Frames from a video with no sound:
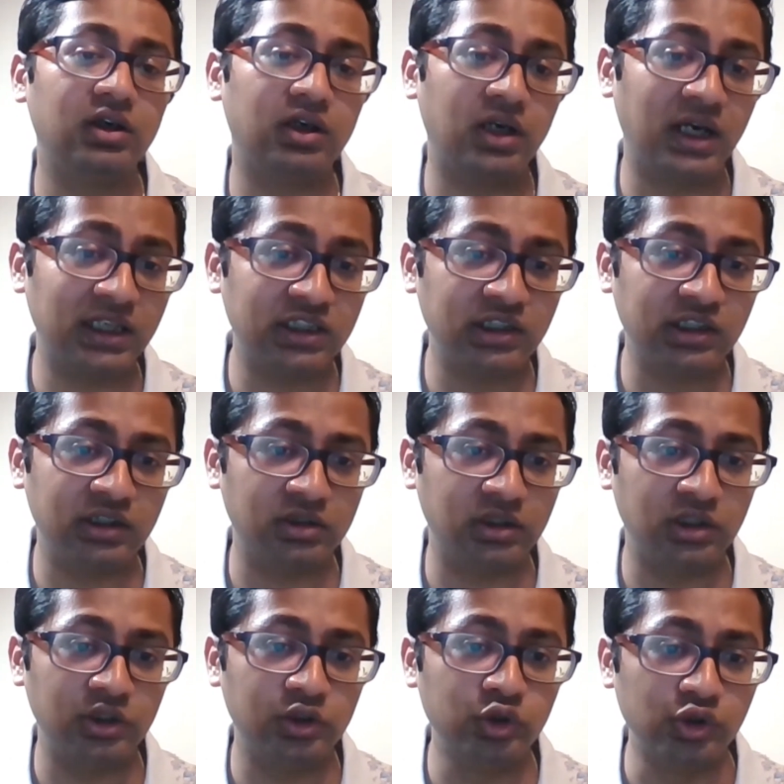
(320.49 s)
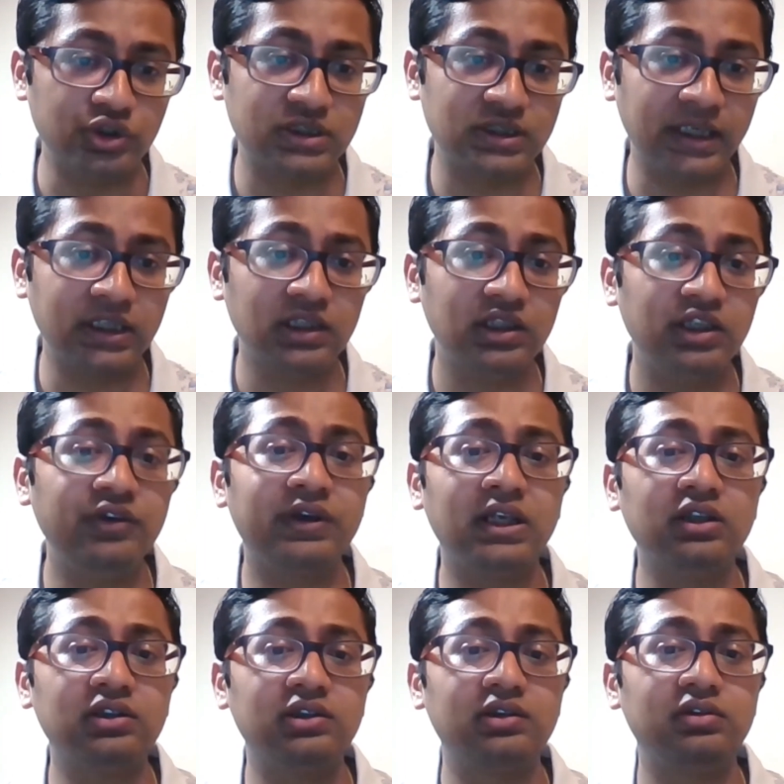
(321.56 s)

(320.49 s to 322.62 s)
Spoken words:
other routes, like you can